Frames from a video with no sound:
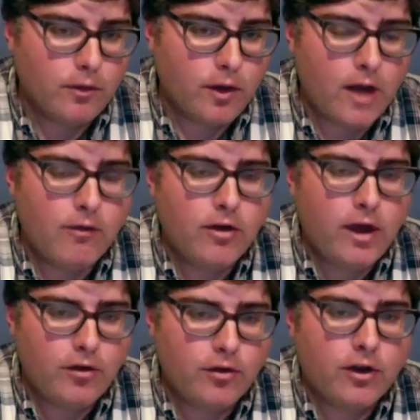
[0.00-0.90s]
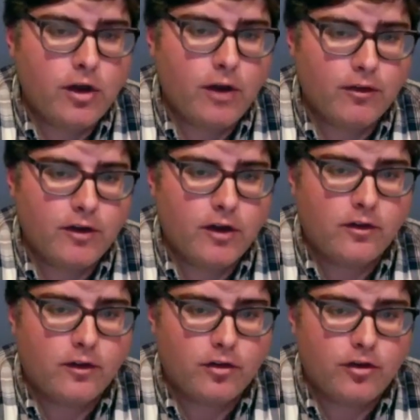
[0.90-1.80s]
really kind of interesting
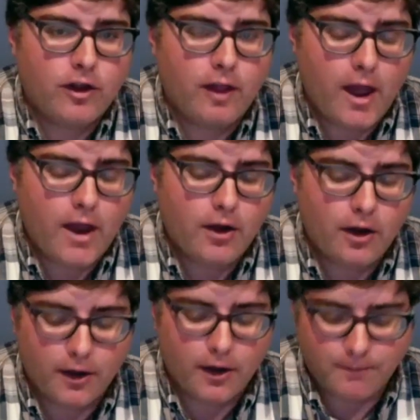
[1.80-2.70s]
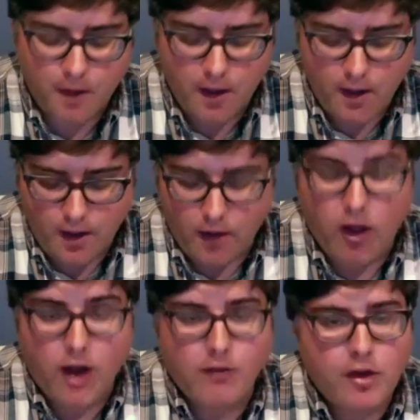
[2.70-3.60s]
conversations that shed light on
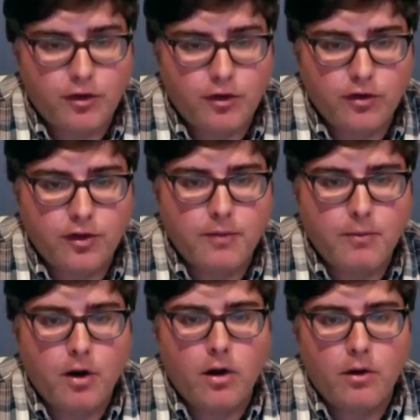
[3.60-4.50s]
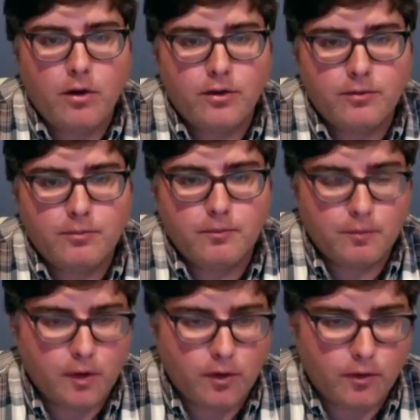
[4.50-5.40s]
a lot of issues that the borough is
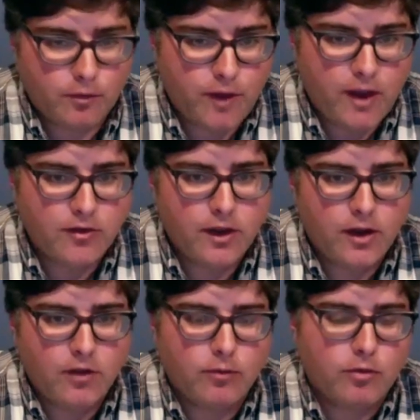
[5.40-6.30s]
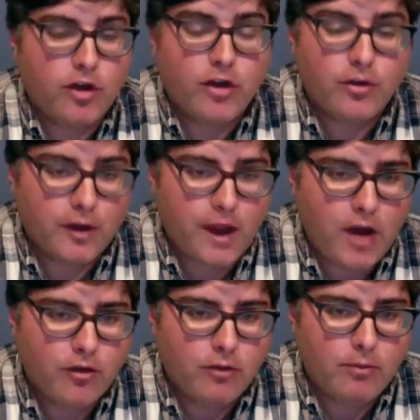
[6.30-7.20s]
you know facing
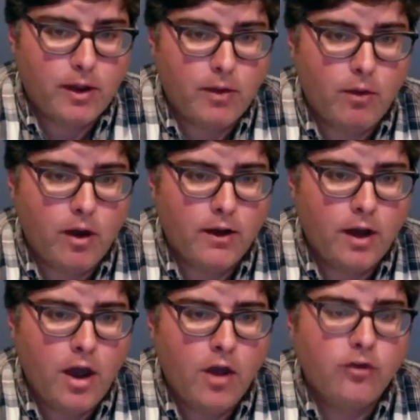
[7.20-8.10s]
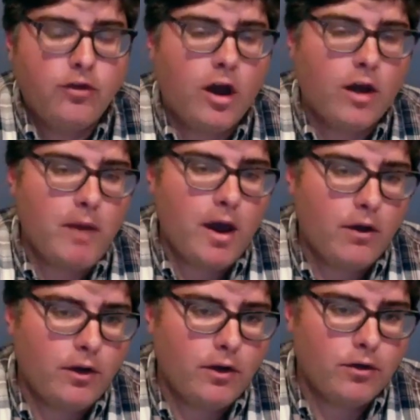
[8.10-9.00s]
gentrification being one. So talk mm-hmm.
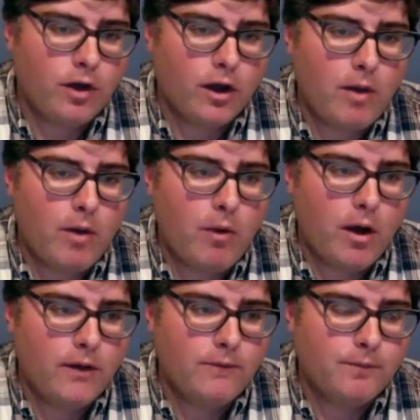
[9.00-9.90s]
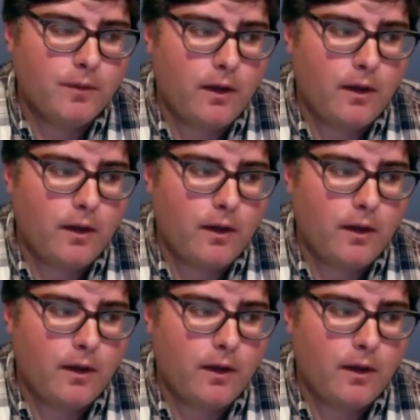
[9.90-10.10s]
about you know, talk about what